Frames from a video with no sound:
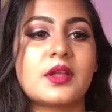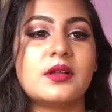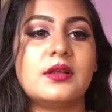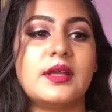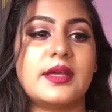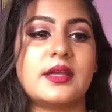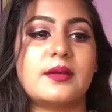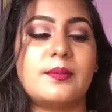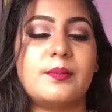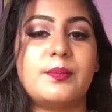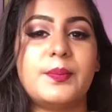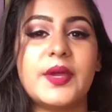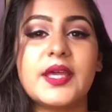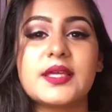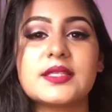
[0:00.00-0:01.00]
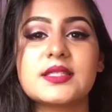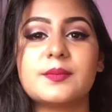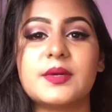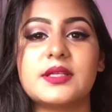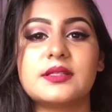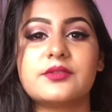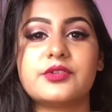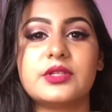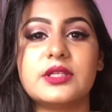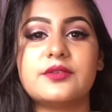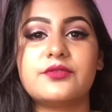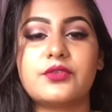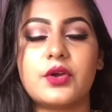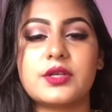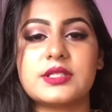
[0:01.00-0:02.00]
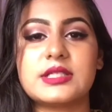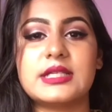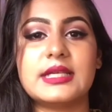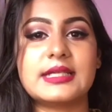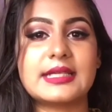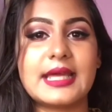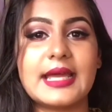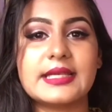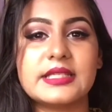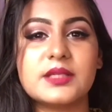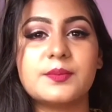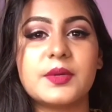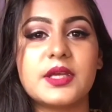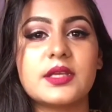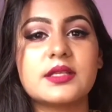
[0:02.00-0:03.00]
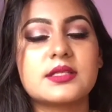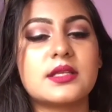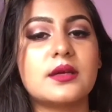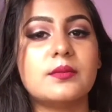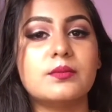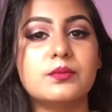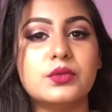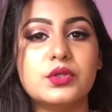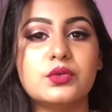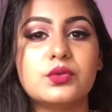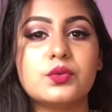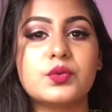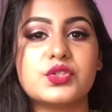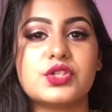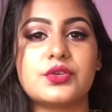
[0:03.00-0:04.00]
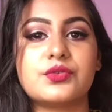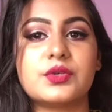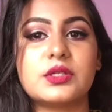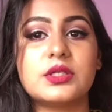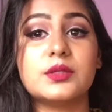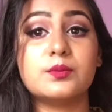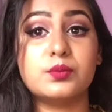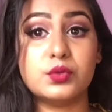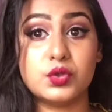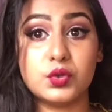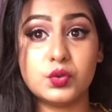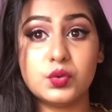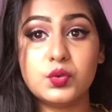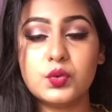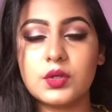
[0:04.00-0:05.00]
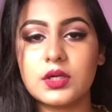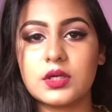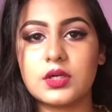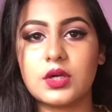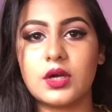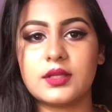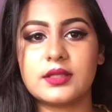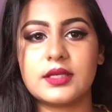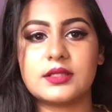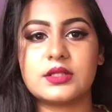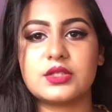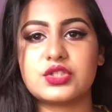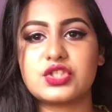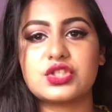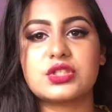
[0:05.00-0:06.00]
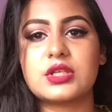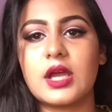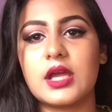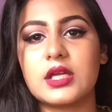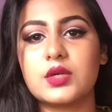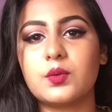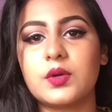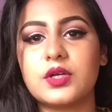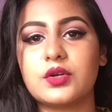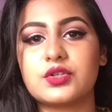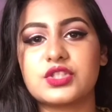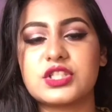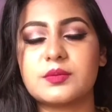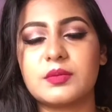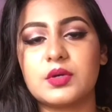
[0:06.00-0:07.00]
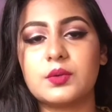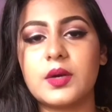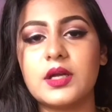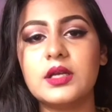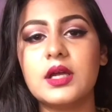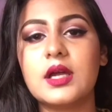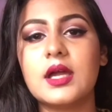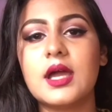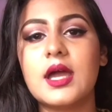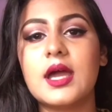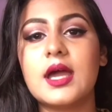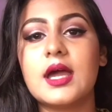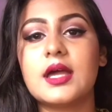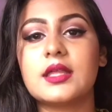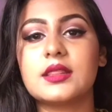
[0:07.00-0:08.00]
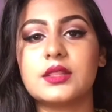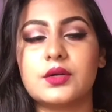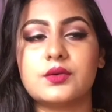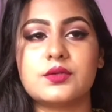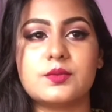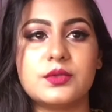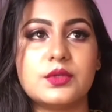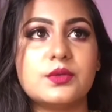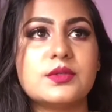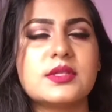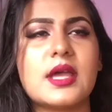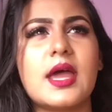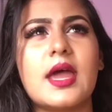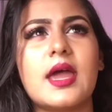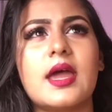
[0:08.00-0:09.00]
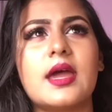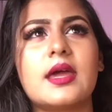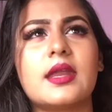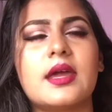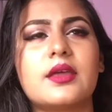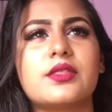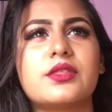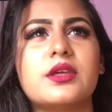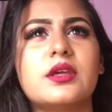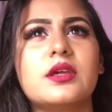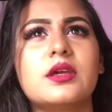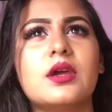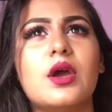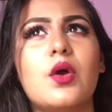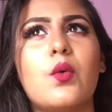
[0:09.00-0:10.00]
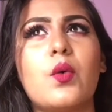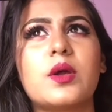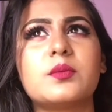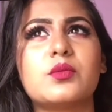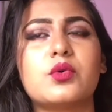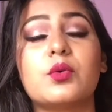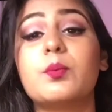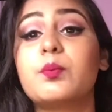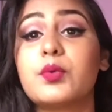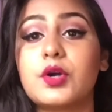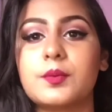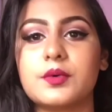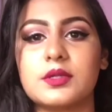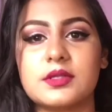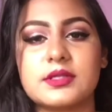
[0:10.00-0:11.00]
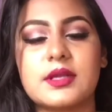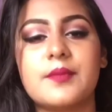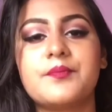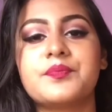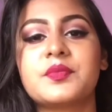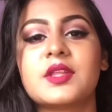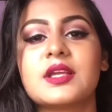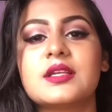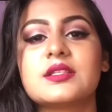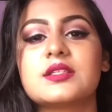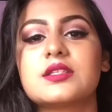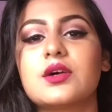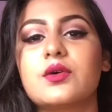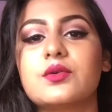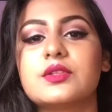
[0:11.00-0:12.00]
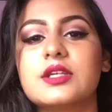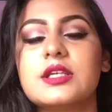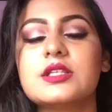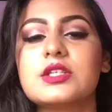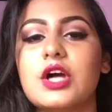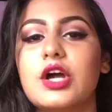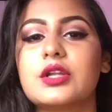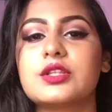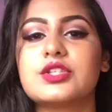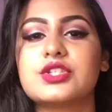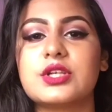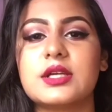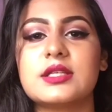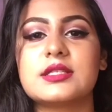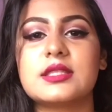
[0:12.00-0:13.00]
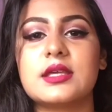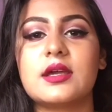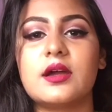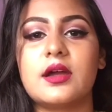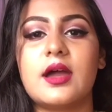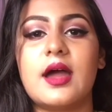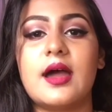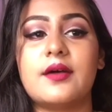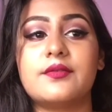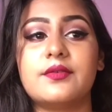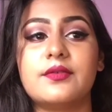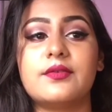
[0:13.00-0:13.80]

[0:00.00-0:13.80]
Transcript: like pinks but really frosty and candy pinks blue which are really blue not that the shine one or shimmer one those blues and I think one more purples so these are the shades they have